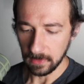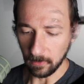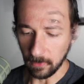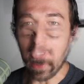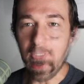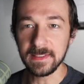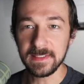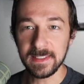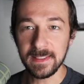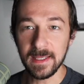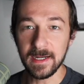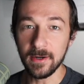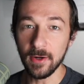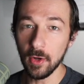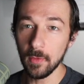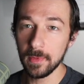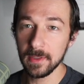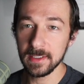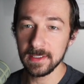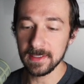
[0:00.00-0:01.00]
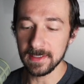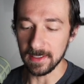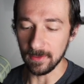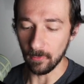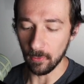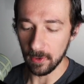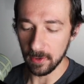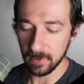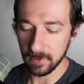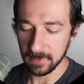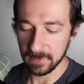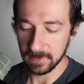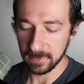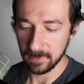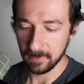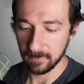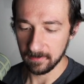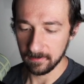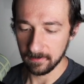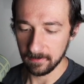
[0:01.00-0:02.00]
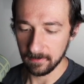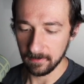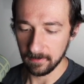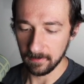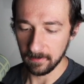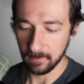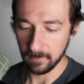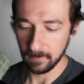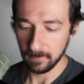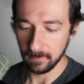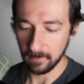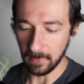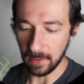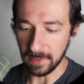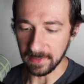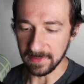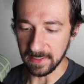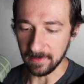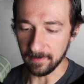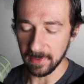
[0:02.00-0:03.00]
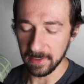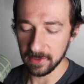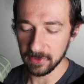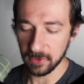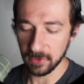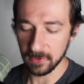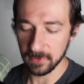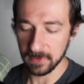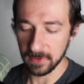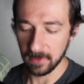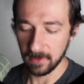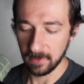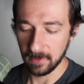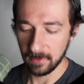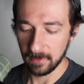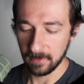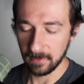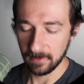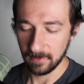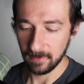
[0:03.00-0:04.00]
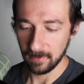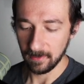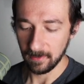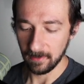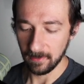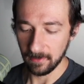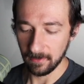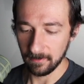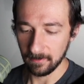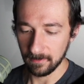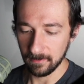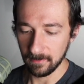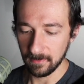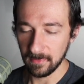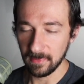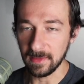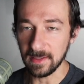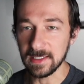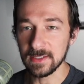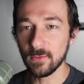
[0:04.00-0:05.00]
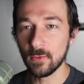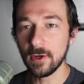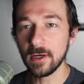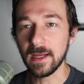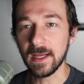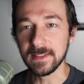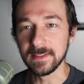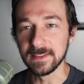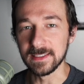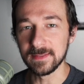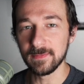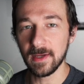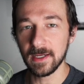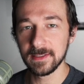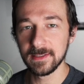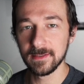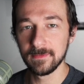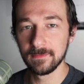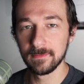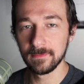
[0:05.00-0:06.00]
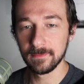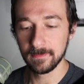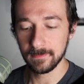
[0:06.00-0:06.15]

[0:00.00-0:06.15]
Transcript: we can see that it opens, it works. I can take pictures. Things work as expected.